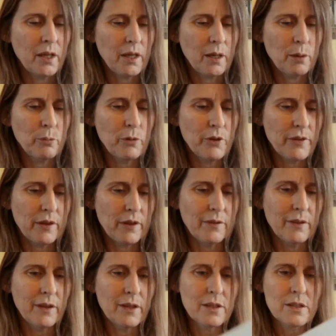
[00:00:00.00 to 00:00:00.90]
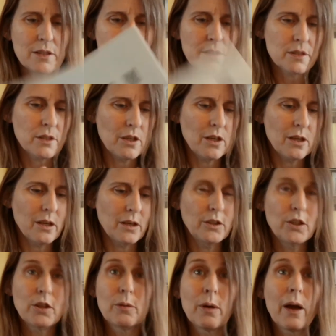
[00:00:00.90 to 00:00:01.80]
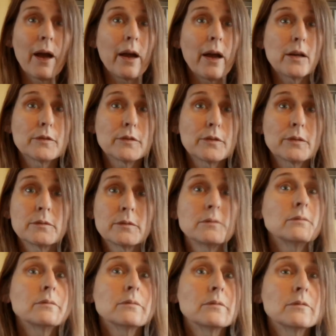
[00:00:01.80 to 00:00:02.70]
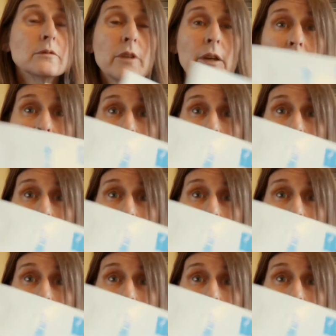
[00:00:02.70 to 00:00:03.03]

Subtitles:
And within this, you have